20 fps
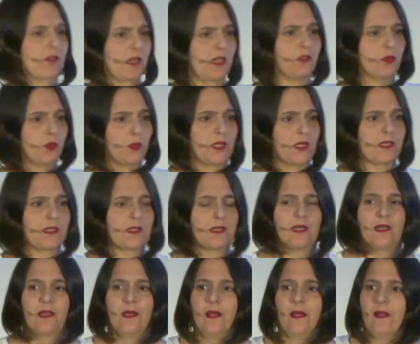countries.
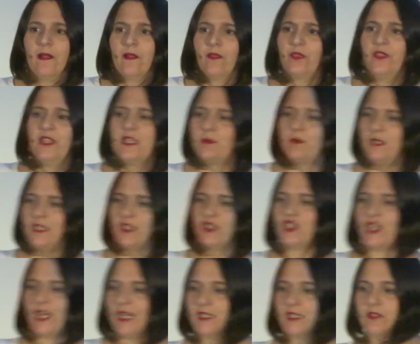This has been a
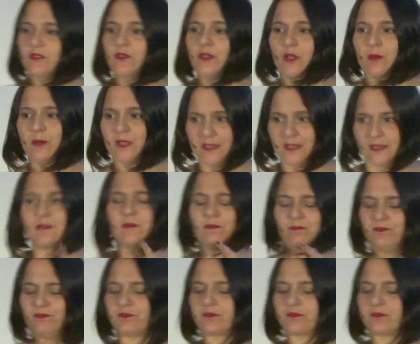challenge for us,